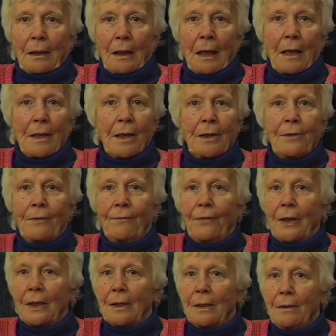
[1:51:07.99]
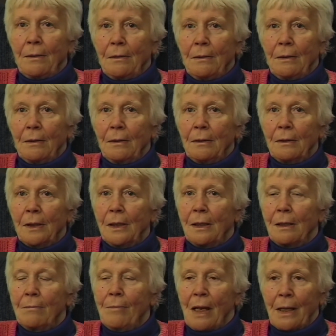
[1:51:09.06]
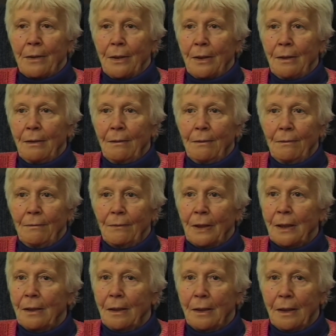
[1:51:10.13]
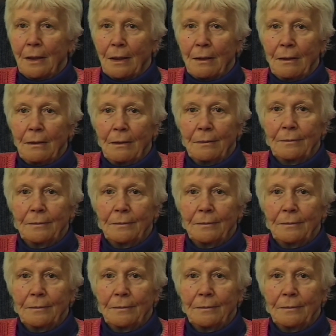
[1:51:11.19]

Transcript: I had very little money, very little.